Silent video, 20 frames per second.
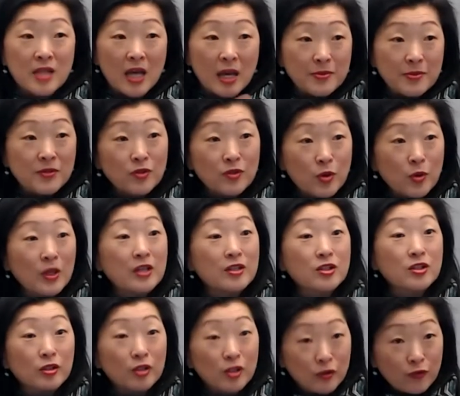types of zoning
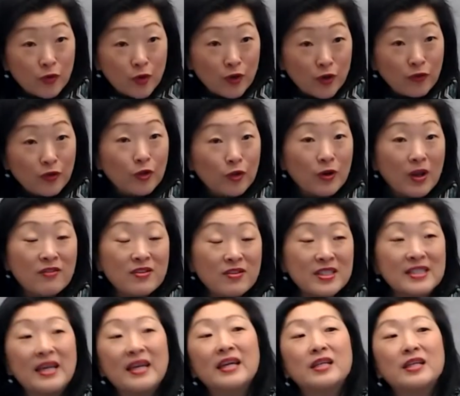to look for if you don't have a
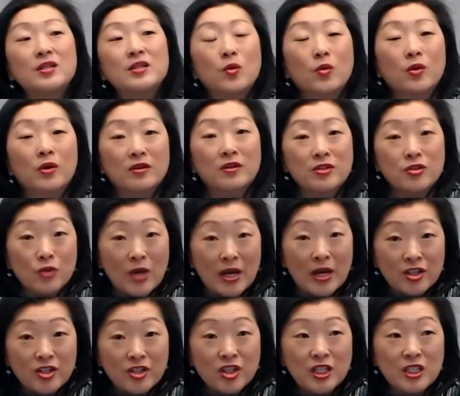site or
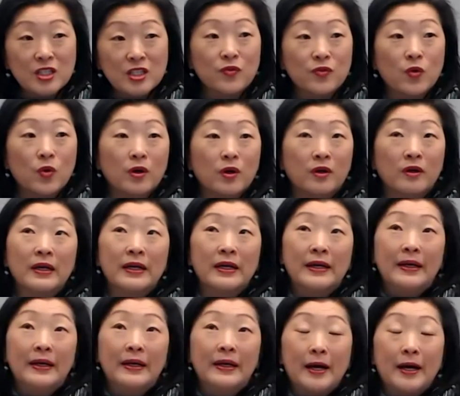strategies for
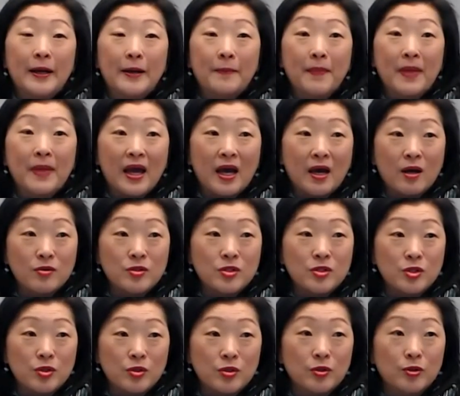um, how
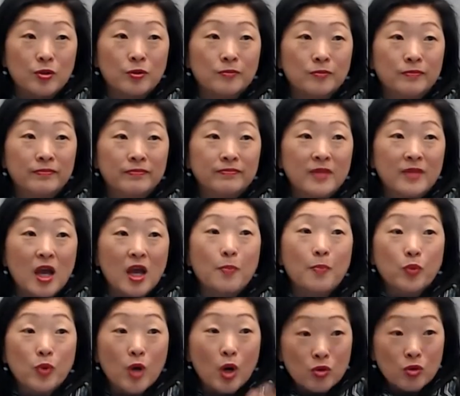to
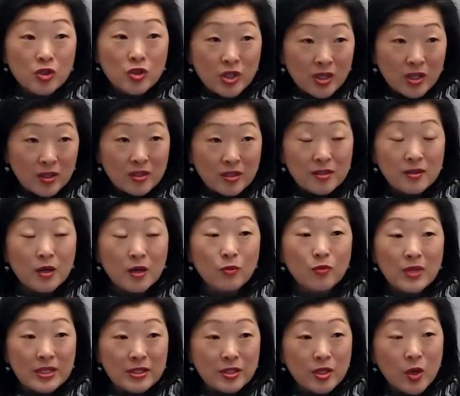approach a, a
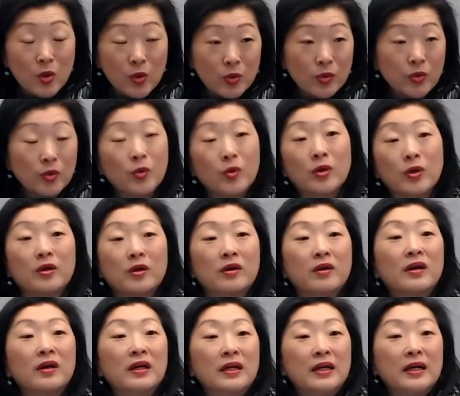rezone
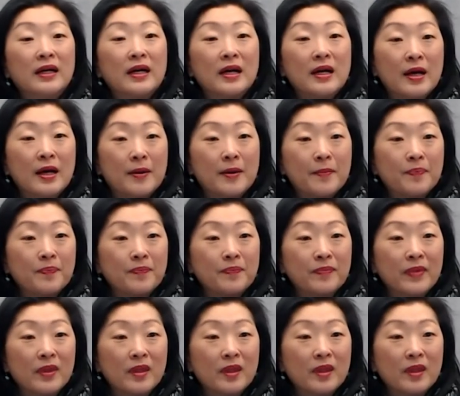or, um,